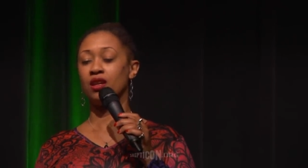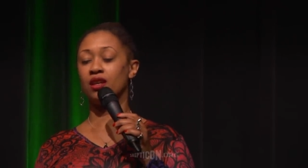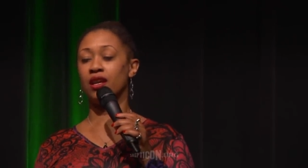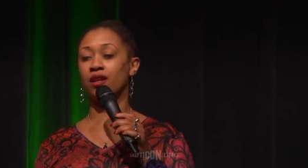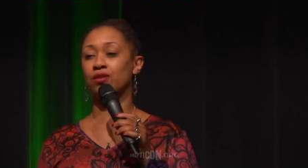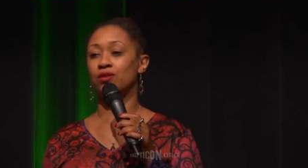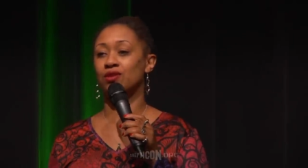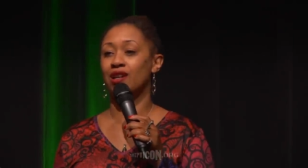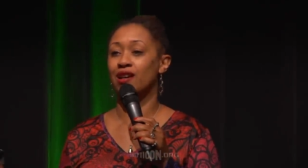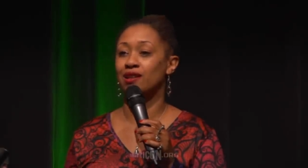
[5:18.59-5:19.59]
an
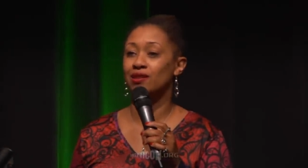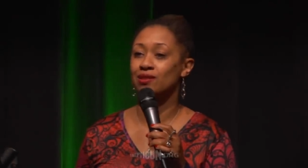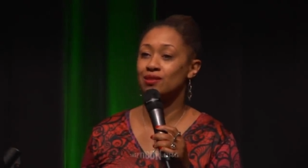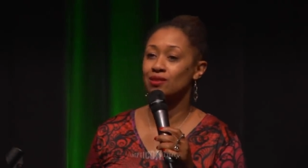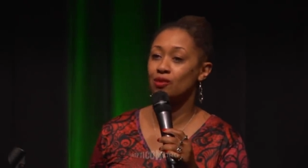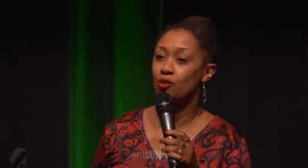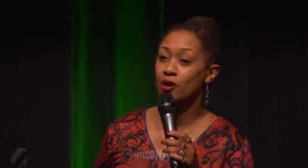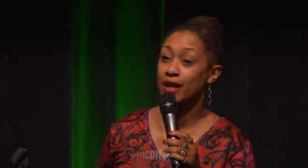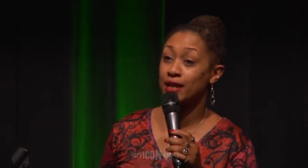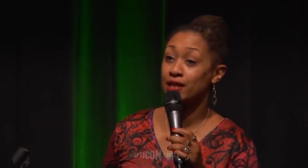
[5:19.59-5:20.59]
exercise or
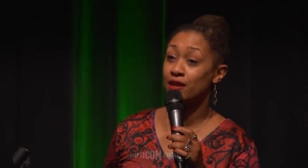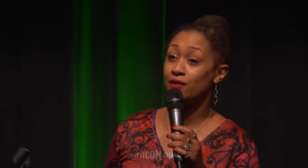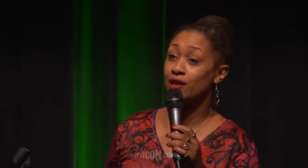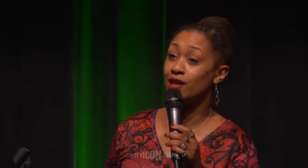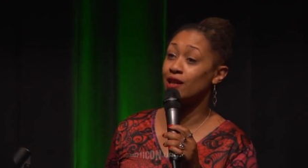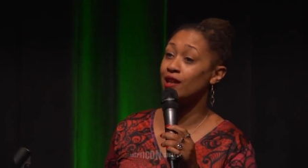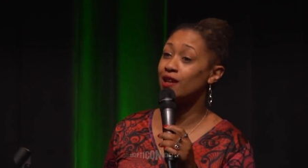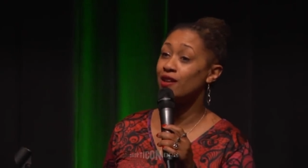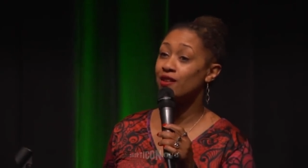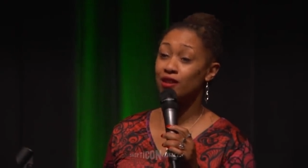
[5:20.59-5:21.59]
an activity
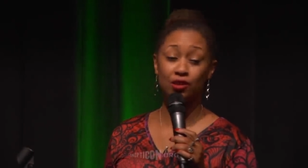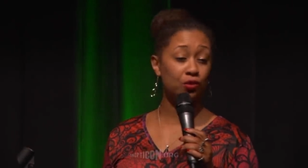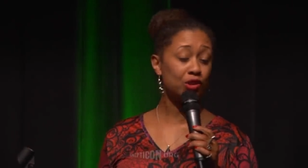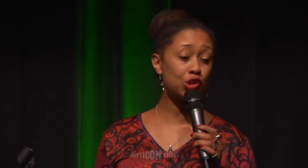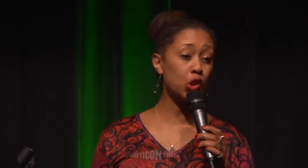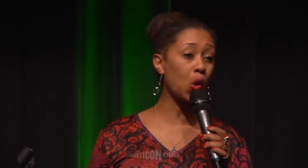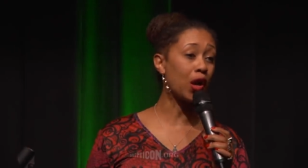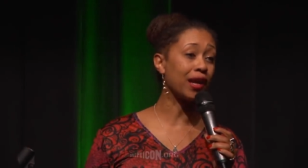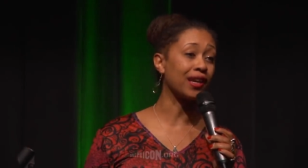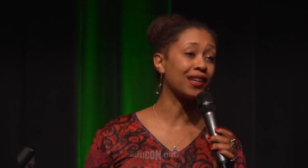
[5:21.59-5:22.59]
that you enjoy,